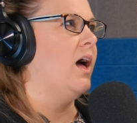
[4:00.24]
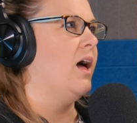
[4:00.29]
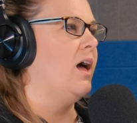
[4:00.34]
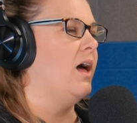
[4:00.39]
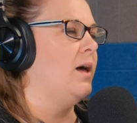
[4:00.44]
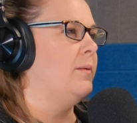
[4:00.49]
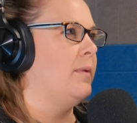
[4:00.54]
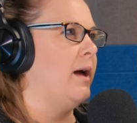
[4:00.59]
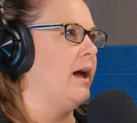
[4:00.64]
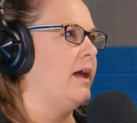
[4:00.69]

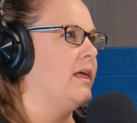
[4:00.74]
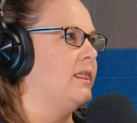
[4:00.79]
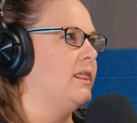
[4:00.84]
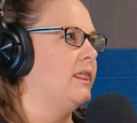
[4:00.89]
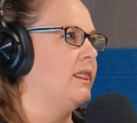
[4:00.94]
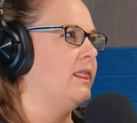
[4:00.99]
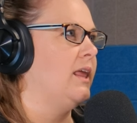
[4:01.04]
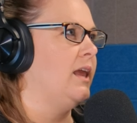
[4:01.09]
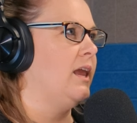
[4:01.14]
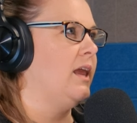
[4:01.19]
I
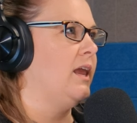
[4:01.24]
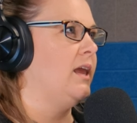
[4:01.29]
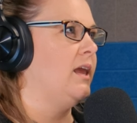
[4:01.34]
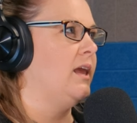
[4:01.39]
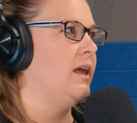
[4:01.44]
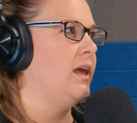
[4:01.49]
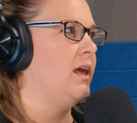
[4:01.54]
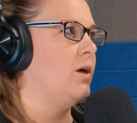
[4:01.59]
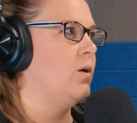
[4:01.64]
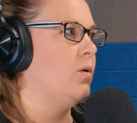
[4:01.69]

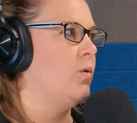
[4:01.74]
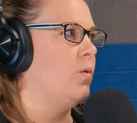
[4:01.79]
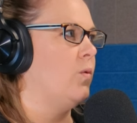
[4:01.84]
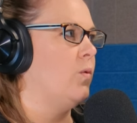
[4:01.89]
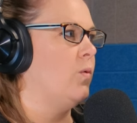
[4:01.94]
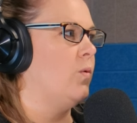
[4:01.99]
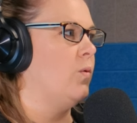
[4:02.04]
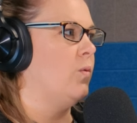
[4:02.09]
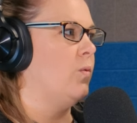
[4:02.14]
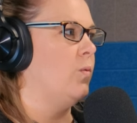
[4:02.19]
think
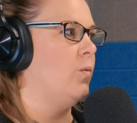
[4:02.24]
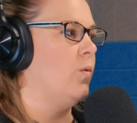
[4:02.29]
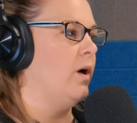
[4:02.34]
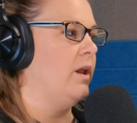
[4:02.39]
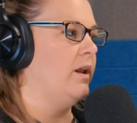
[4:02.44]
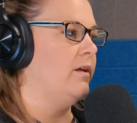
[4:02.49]
one